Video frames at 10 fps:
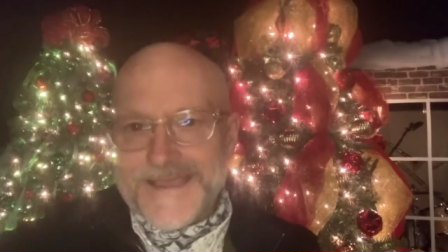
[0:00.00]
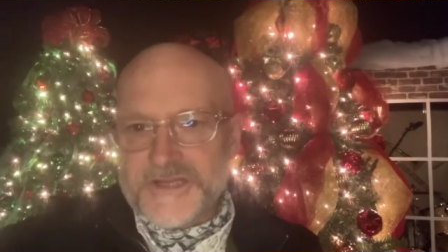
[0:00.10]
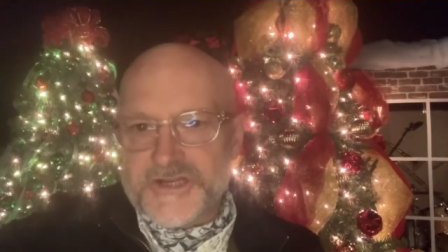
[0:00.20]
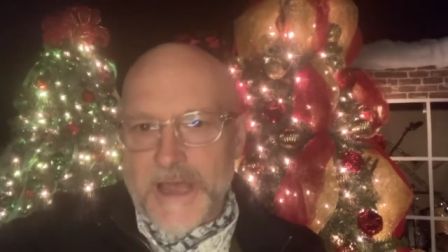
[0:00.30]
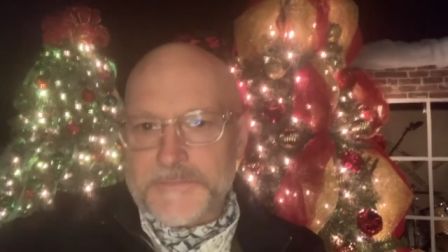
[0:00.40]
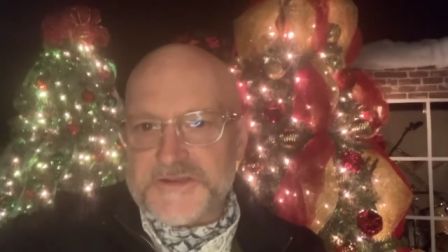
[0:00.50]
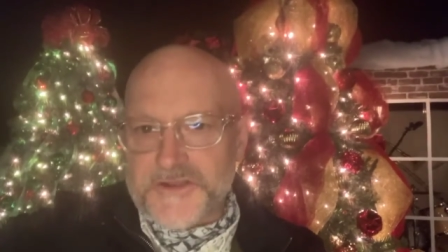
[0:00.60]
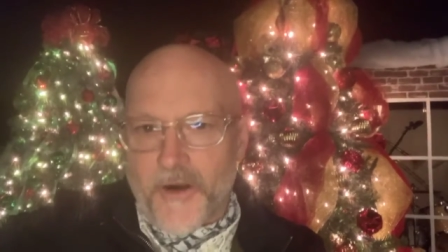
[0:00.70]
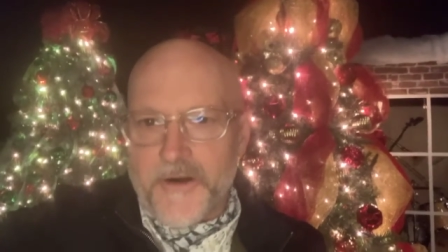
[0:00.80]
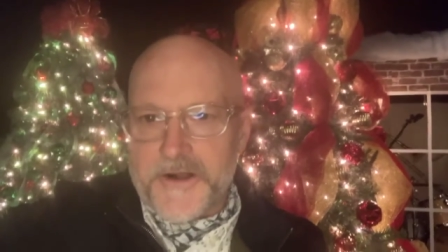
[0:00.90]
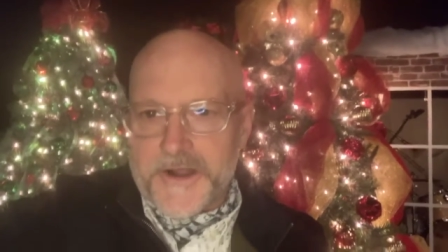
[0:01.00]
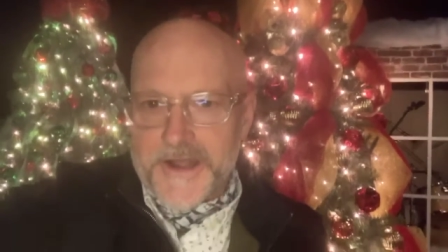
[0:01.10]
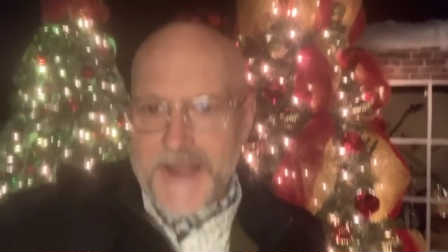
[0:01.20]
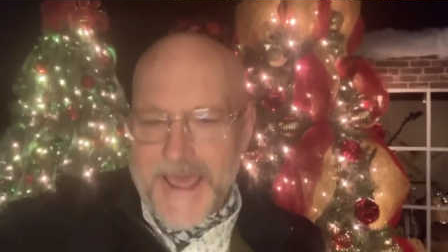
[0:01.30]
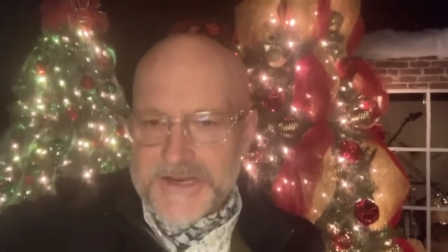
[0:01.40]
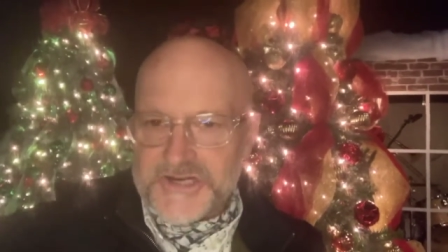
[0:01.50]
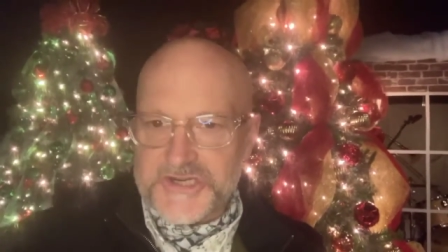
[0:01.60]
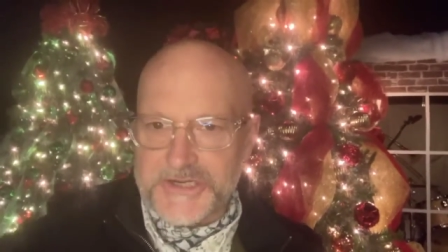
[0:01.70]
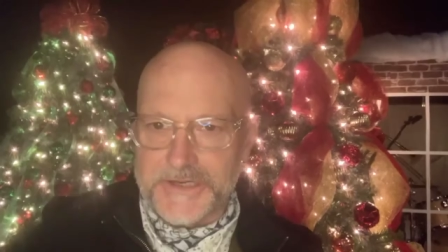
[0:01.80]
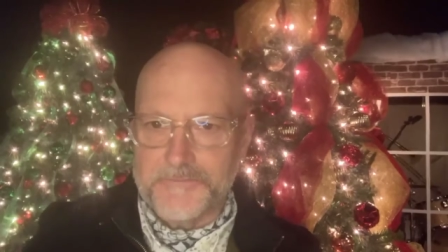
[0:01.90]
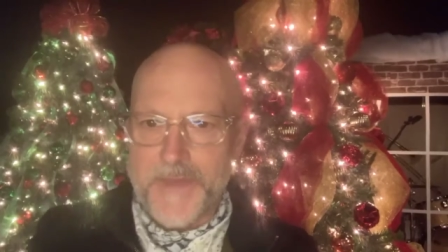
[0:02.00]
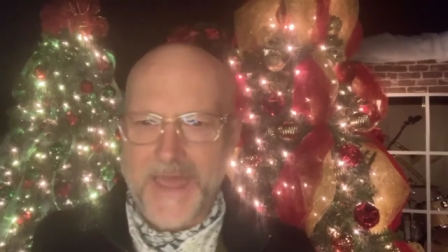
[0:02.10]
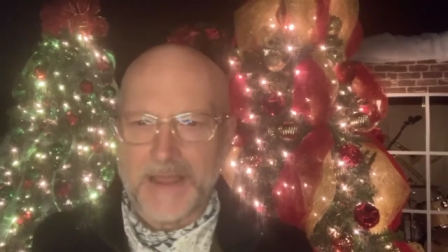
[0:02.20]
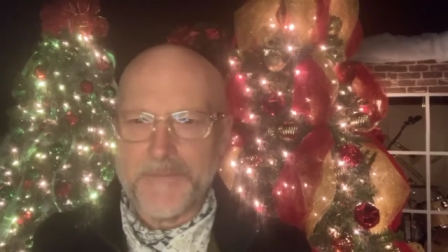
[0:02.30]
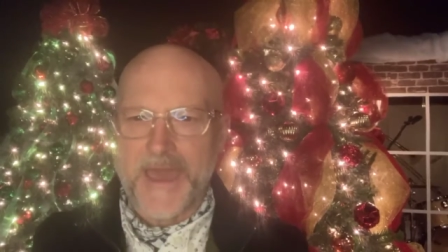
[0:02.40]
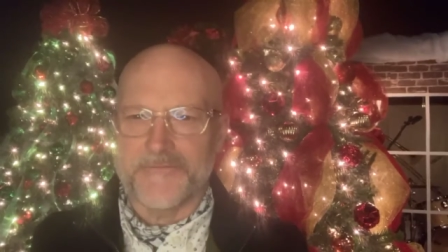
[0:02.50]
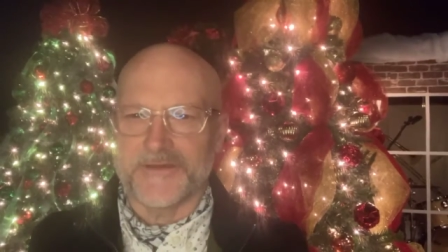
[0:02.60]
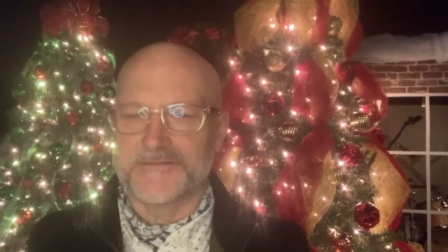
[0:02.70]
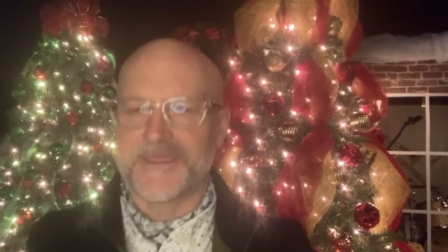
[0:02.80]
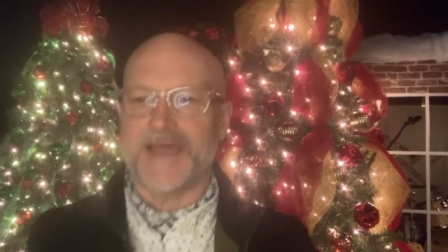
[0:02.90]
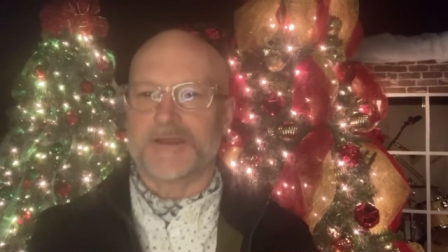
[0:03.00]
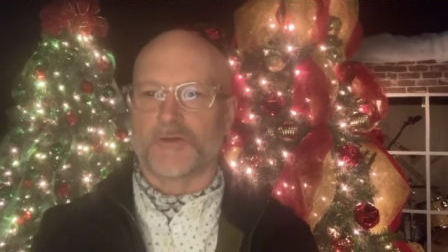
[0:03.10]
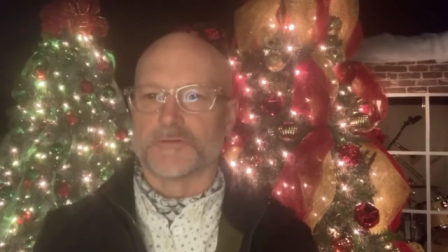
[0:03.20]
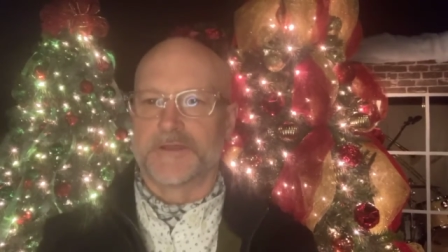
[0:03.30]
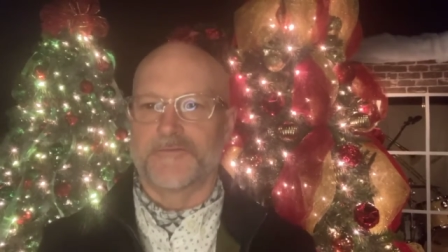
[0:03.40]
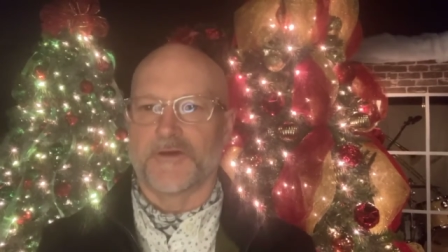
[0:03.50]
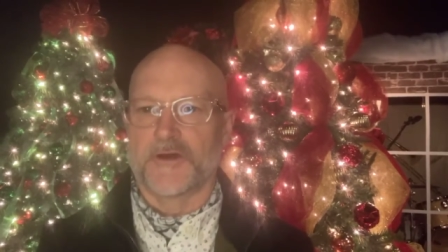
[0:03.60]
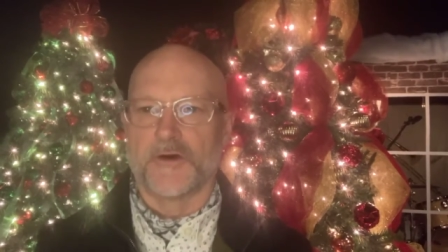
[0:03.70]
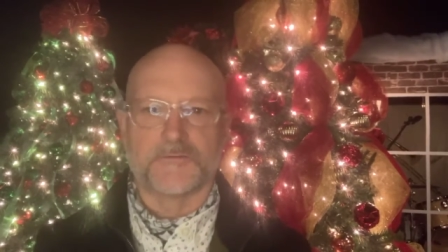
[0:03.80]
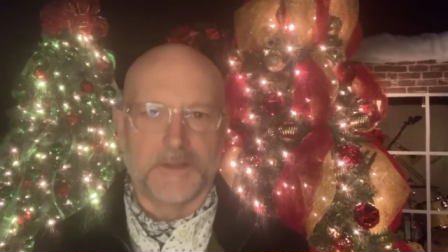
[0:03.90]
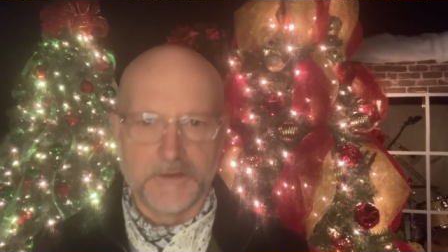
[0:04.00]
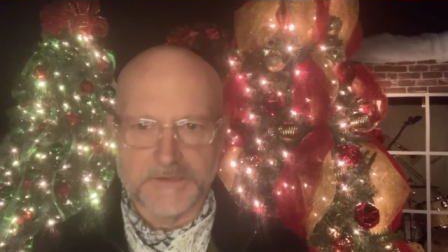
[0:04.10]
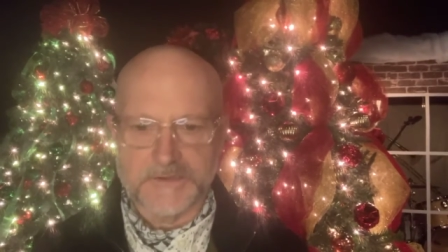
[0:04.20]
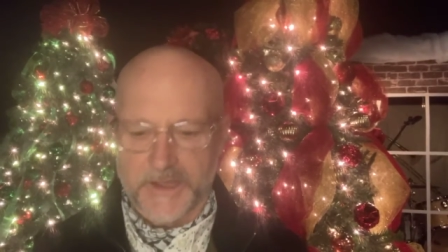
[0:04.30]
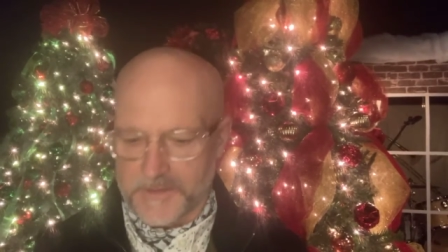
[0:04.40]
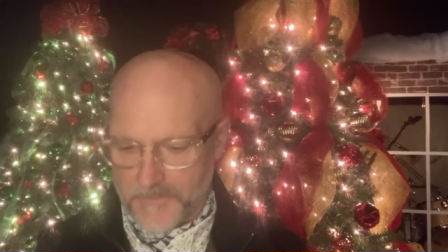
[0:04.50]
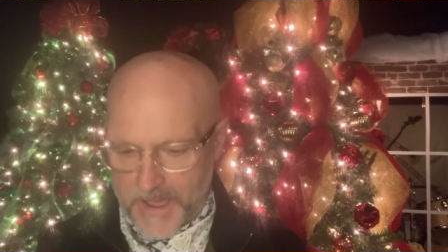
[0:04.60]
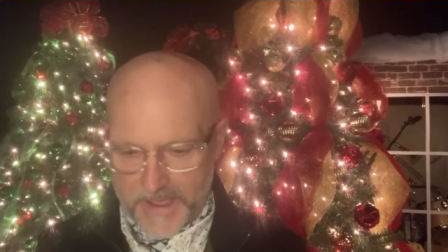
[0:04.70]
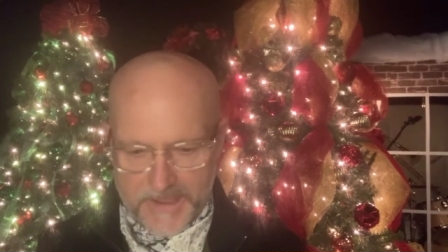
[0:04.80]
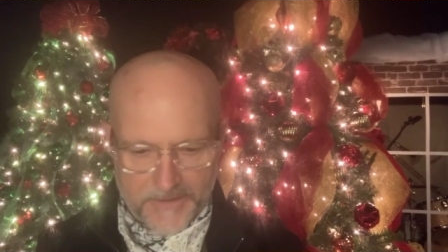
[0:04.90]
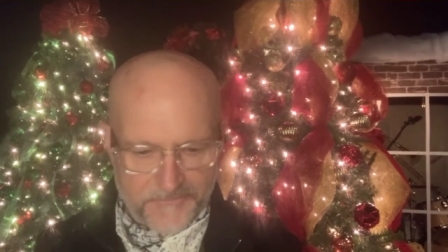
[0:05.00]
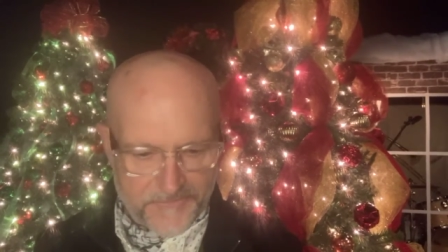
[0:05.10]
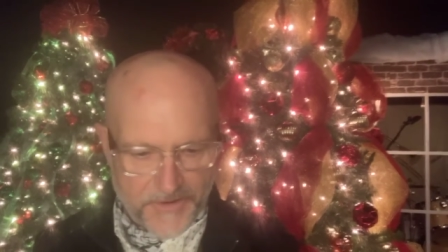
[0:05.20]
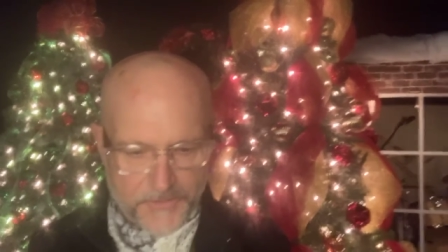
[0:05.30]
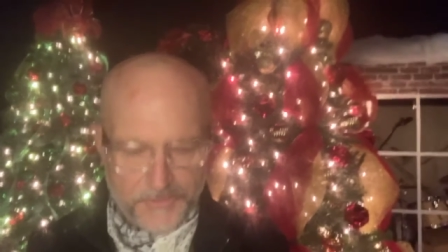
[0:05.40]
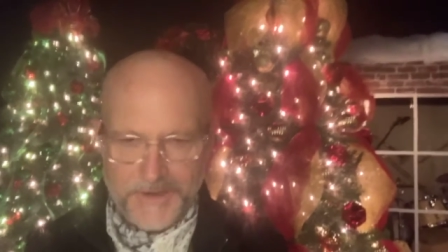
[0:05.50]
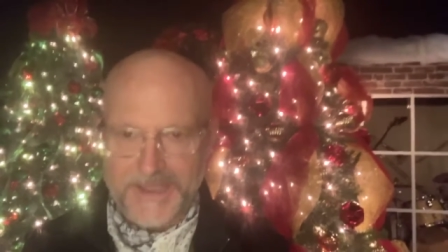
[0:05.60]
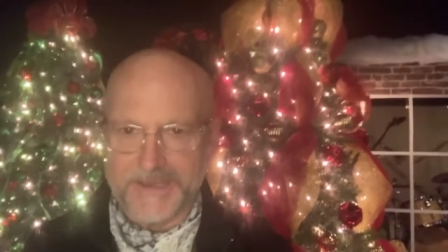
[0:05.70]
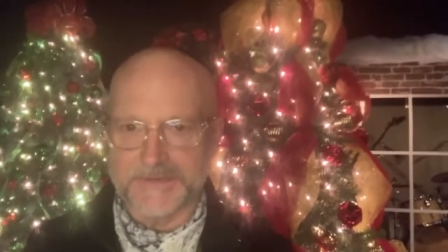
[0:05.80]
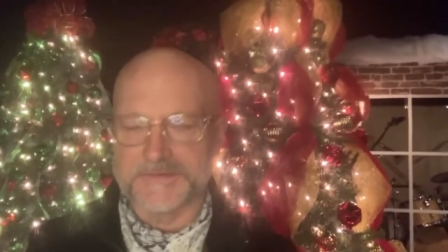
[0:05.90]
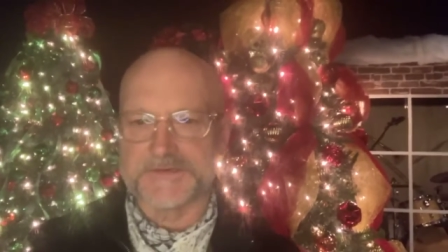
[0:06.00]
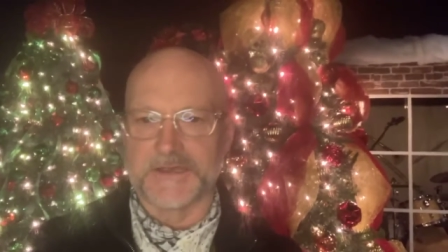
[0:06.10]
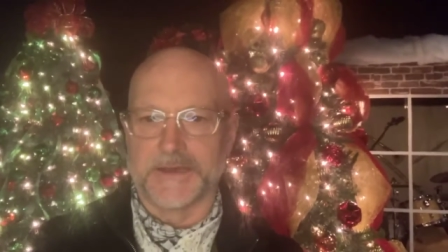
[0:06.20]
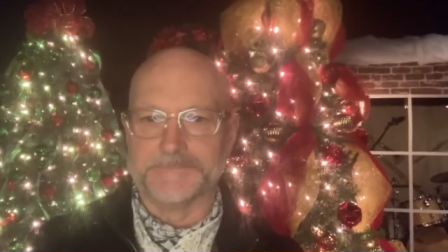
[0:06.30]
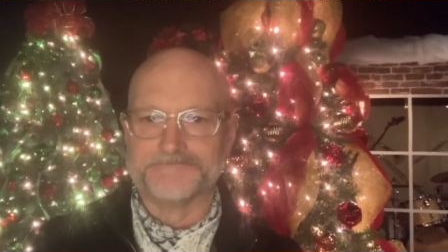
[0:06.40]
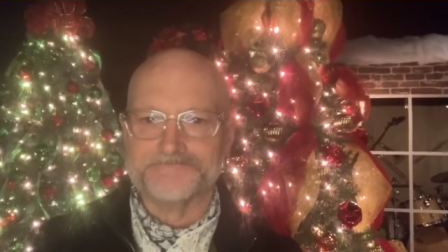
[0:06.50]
Jumpstart Nation. Man, I'm having technical difficulty. It looks like my uh, phone is um,